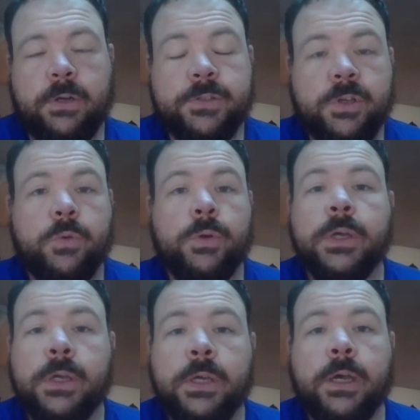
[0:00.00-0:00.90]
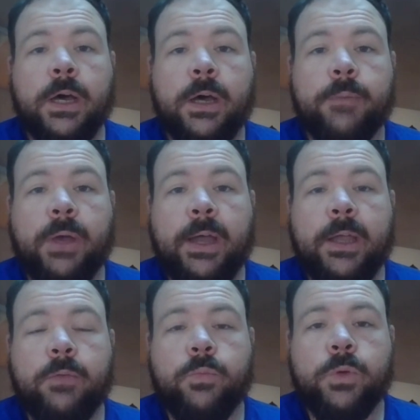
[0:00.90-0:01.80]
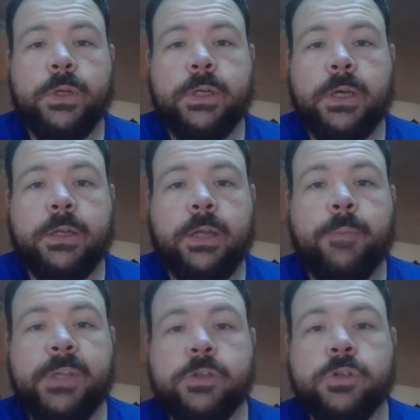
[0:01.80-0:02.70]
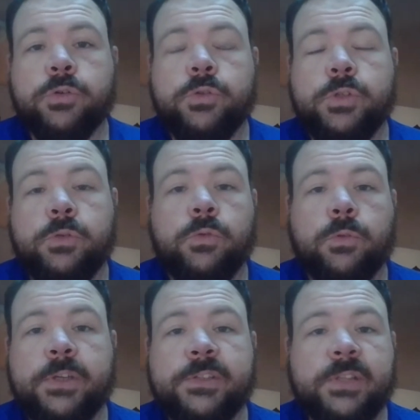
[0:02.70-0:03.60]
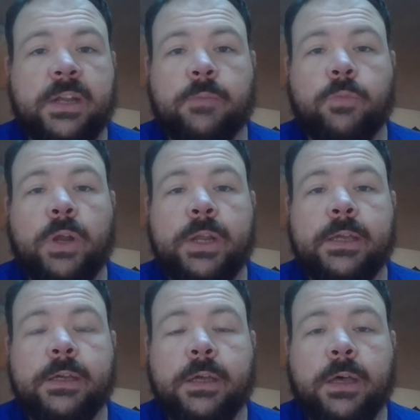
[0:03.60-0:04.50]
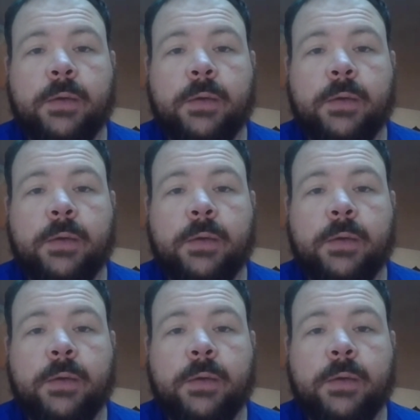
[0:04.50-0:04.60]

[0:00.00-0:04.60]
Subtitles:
So I would not be true to the reason that I'm running